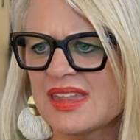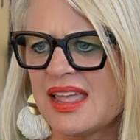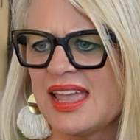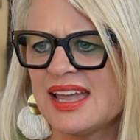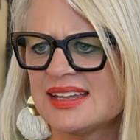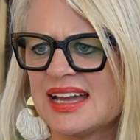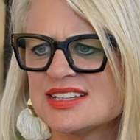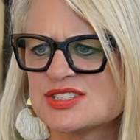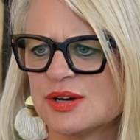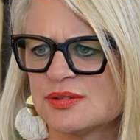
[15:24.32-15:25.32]
and I
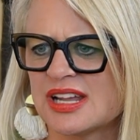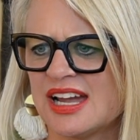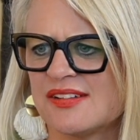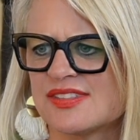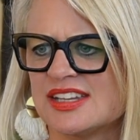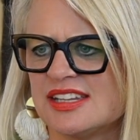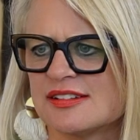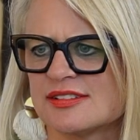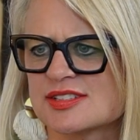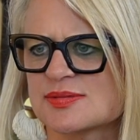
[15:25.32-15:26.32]
don't have the
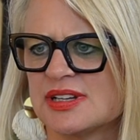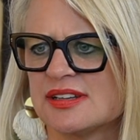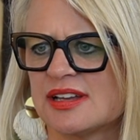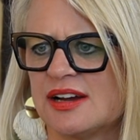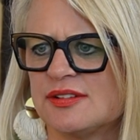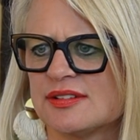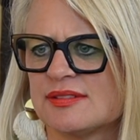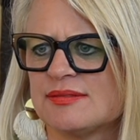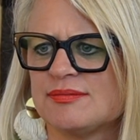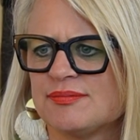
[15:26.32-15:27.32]
needles written
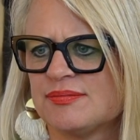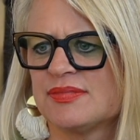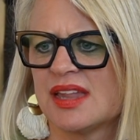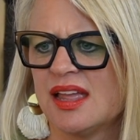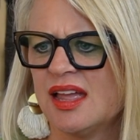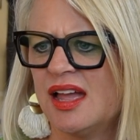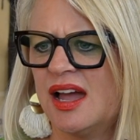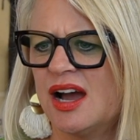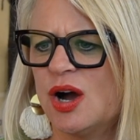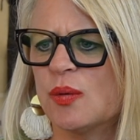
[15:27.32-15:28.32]
down.
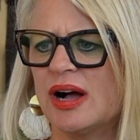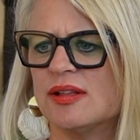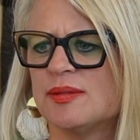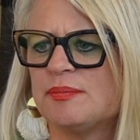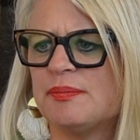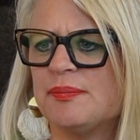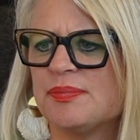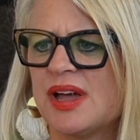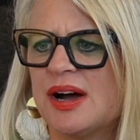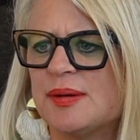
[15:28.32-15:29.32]
Oh well.
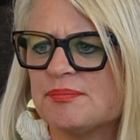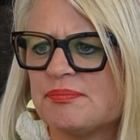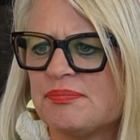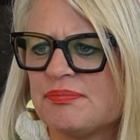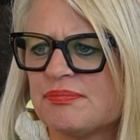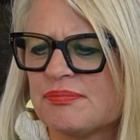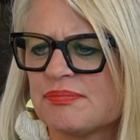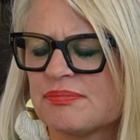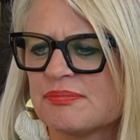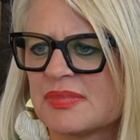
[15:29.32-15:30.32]

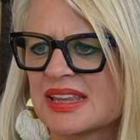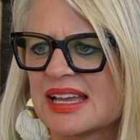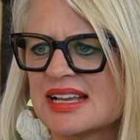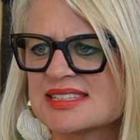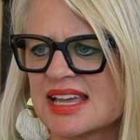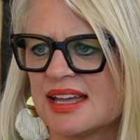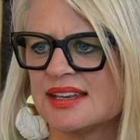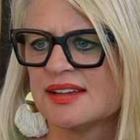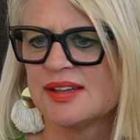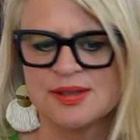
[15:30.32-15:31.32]
But like I
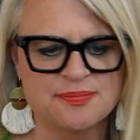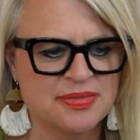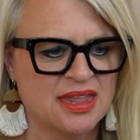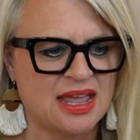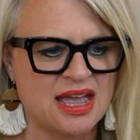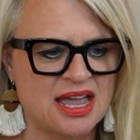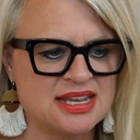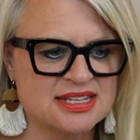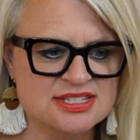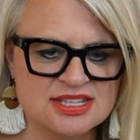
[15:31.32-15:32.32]
said,
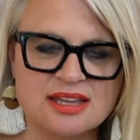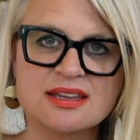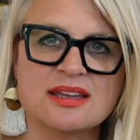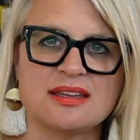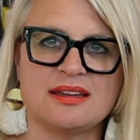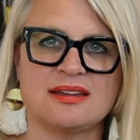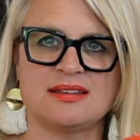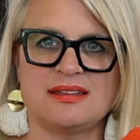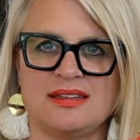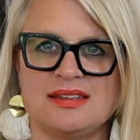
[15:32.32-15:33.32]
it's
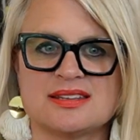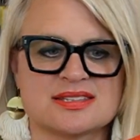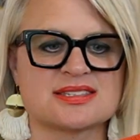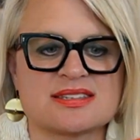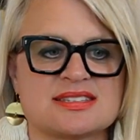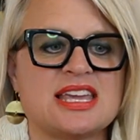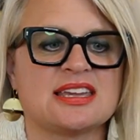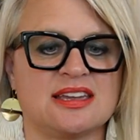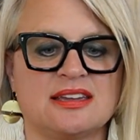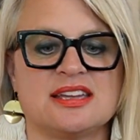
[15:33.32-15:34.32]

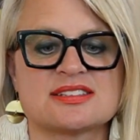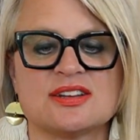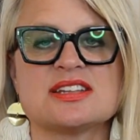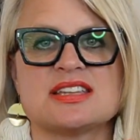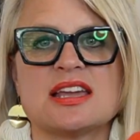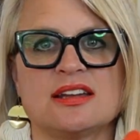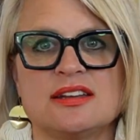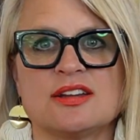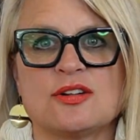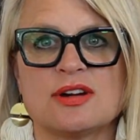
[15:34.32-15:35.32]
going to take
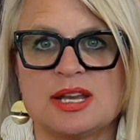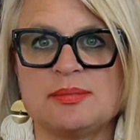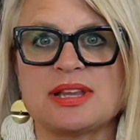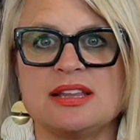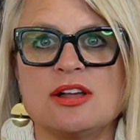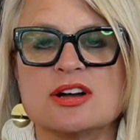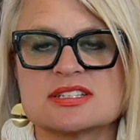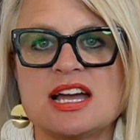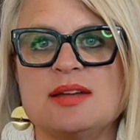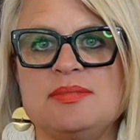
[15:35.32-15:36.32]
an incredibly long
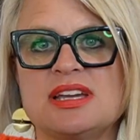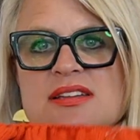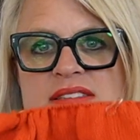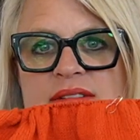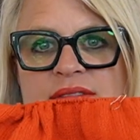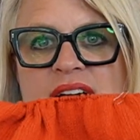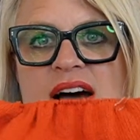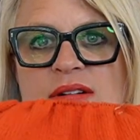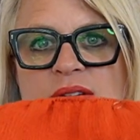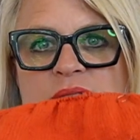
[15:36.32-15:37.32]
time because of
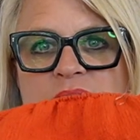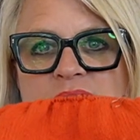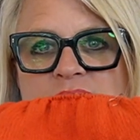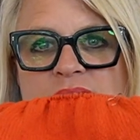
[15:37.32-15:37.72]
how